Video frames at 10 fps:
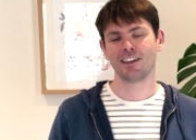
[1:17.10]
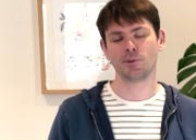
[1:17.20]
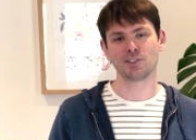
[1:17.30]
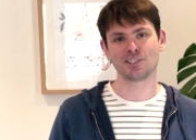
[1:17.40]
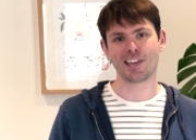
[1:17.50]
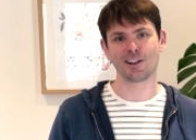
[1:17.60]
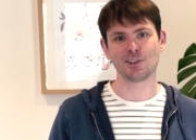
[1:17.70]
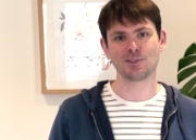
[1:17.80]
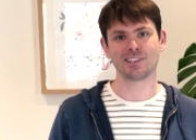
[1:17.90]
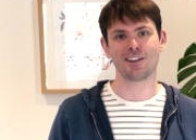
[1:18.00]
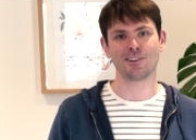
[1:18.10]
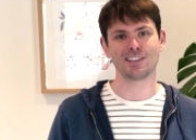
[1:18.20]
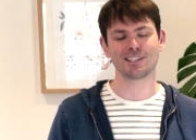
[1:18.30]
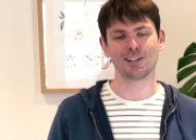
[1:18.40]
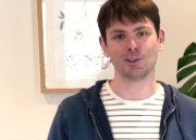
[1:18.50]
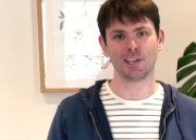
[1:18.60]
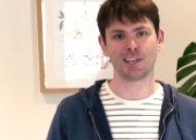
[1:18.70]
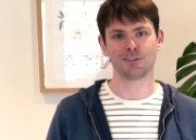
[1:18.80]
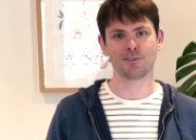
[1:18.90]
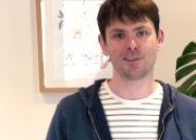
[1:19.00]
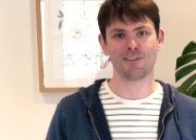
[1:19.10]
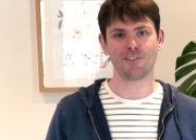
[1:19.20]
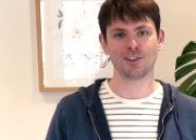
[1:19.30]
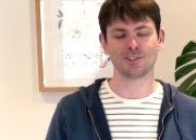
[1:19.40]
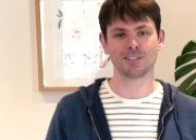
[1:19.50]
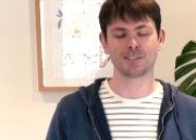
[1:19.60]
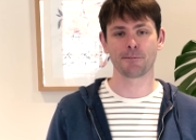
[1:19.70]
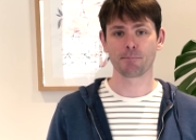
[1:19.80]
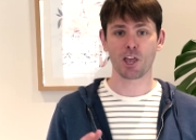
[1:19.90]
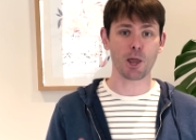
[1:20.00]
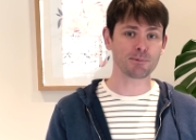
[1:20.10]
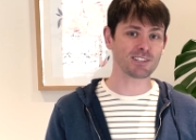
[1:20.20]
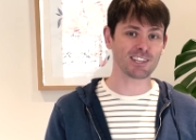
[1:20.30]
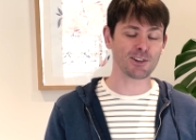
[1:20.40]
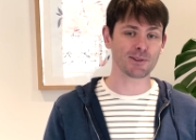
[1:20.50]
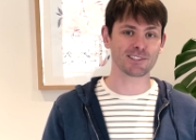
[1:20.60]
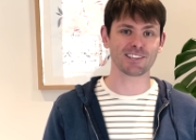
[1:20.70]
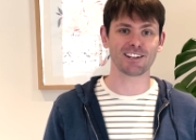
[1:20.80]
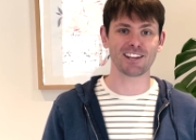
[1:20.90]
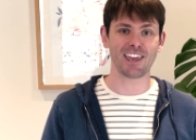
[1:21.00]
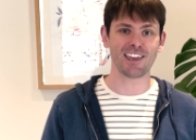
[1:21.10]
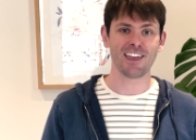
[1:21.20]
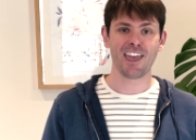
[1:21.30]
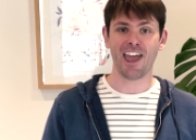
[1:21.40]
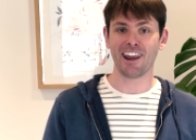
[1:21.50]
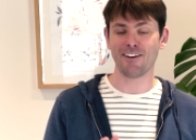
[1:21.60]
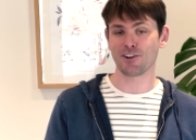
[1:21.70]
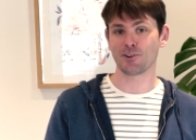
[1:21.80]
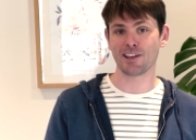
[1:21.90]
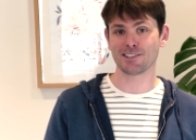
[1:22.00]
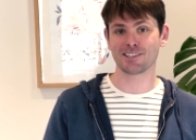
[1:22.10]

which is our new series looking through Ephesians. Hope to see you on Sunday and have a great